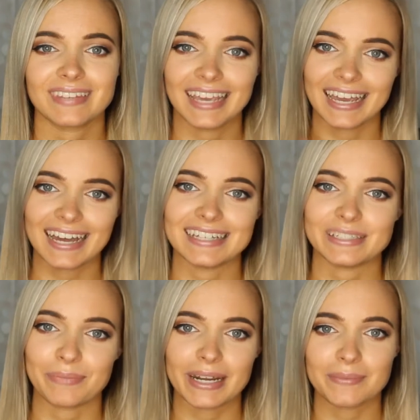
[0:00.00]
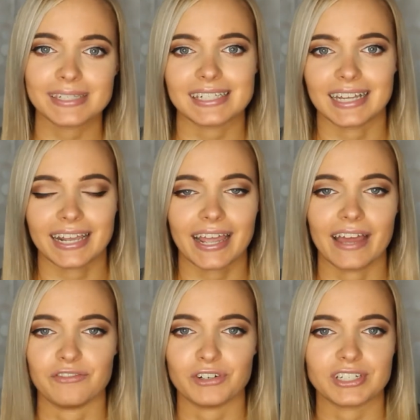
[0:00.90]
Hi guys, my name is Delaney,
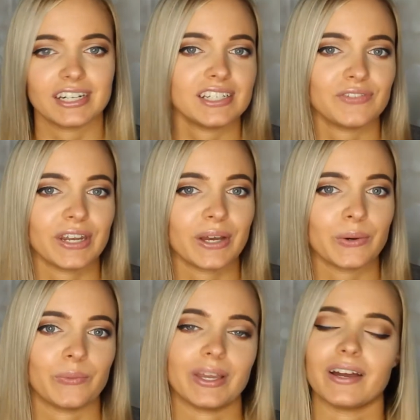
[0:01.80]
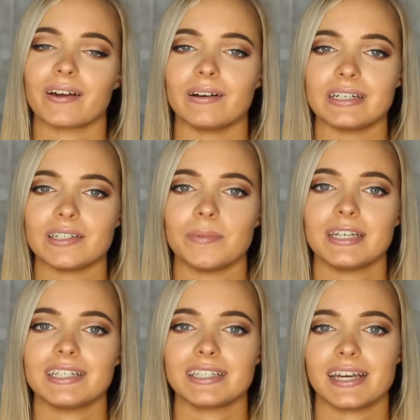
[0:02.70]
and for today's video we are going to be
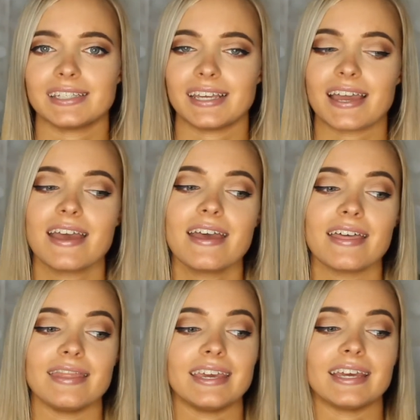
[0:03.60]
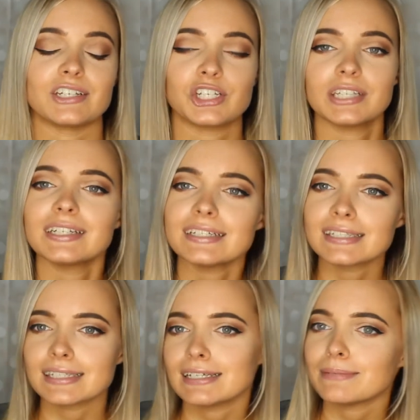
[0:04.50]
discussing the
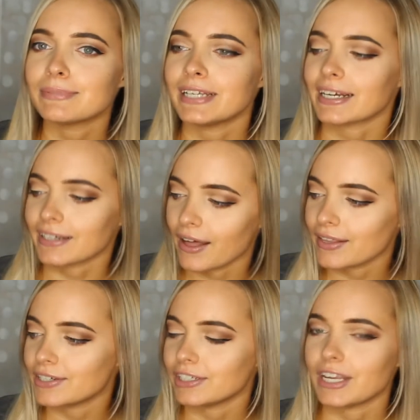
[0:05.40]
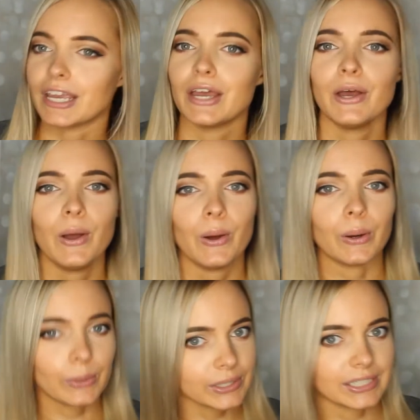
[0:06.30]
Chilisleep Technology
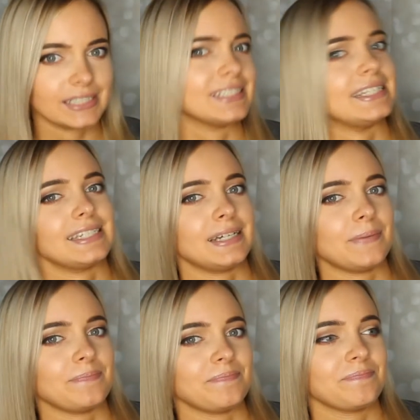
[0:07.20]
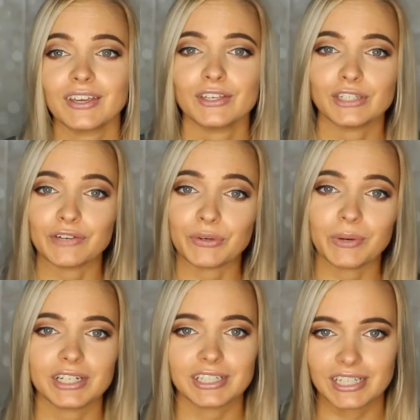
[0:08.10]
Ooler system. So if you're
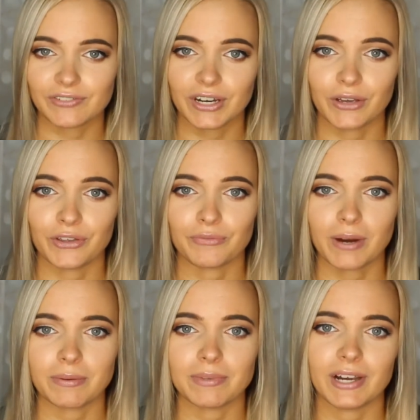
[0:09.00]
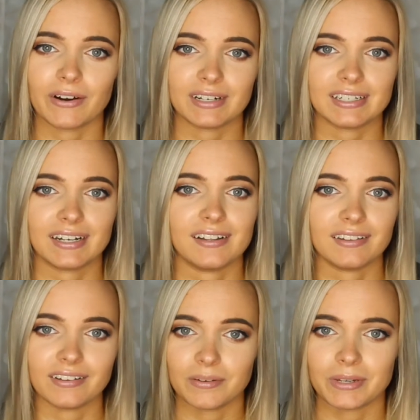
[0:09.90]
watching this video, you've probably already done a
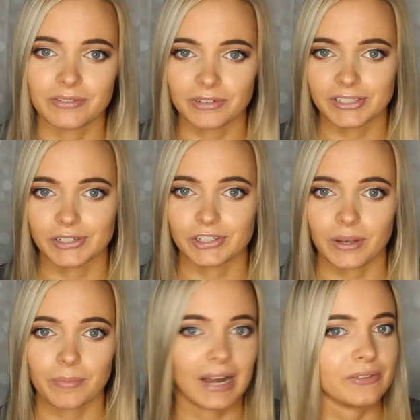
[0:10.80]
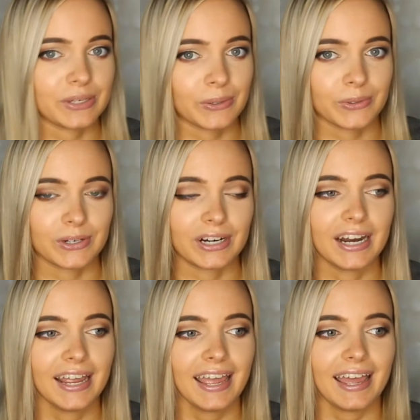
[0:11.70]
little bit of research about the Ooler,
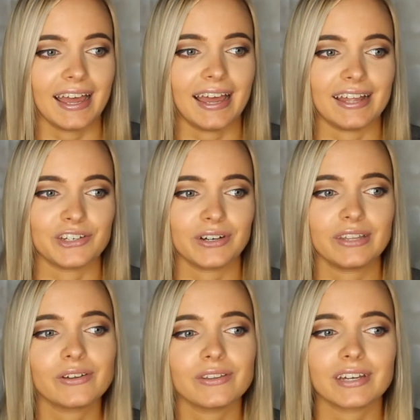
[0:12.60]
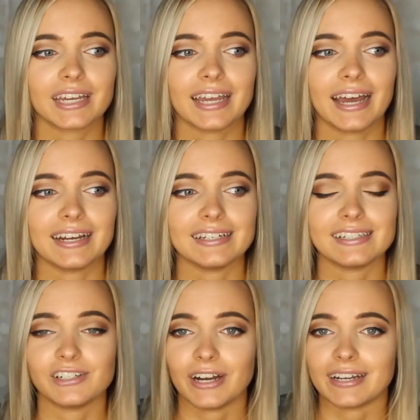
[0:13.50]
and you're either looking at it
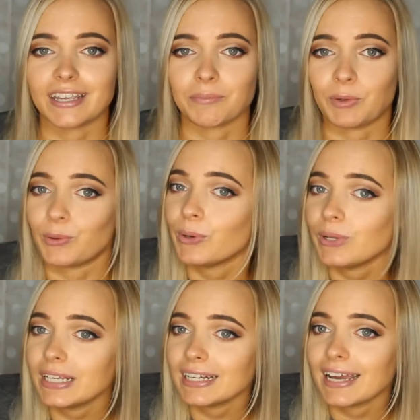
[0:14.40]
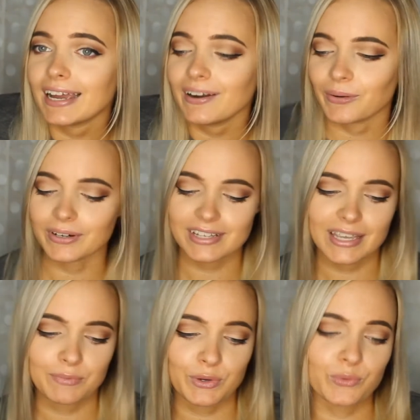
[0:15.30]
to try to keep you cool at night or to
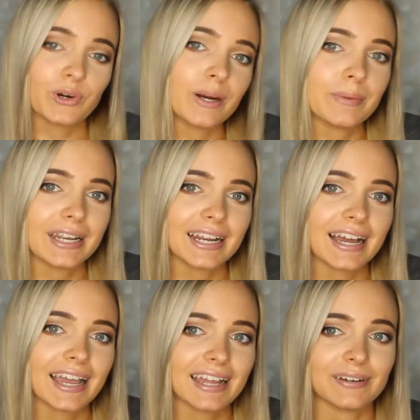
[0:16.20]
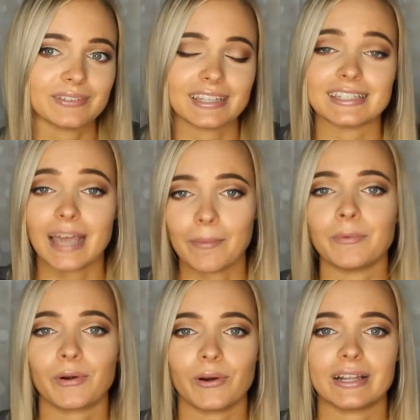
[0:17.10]
keep you warm at night. At the time I'm
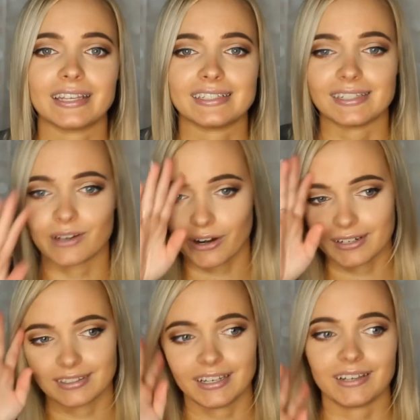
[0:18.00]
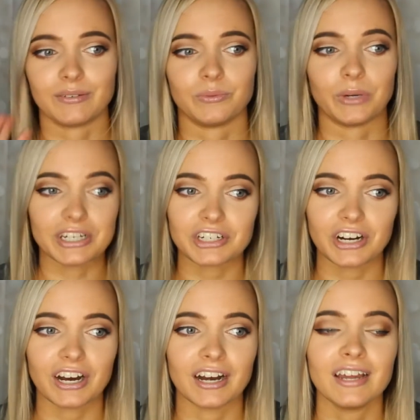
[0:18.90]
recording this, it's currently
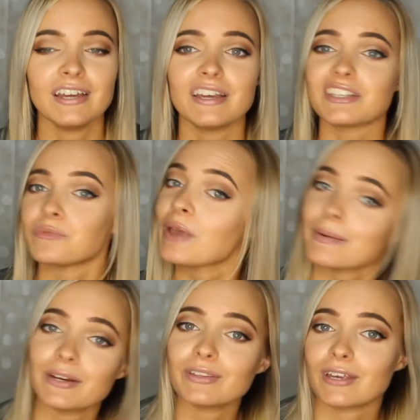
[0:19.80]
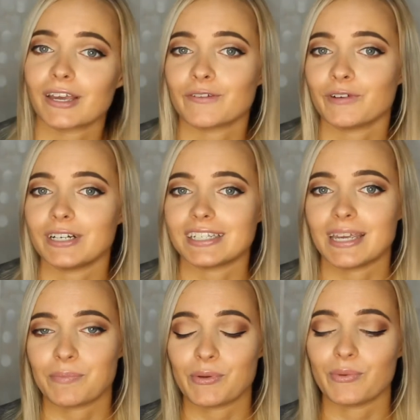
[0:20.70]
winter, so maybe you're looking for it to
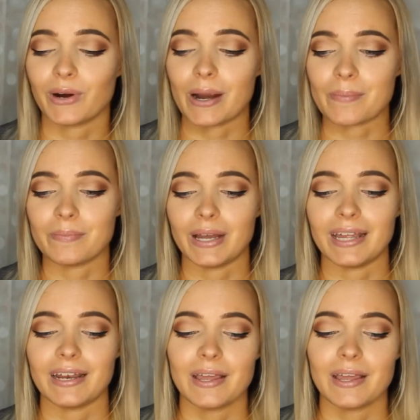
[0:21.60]
keep you warm, but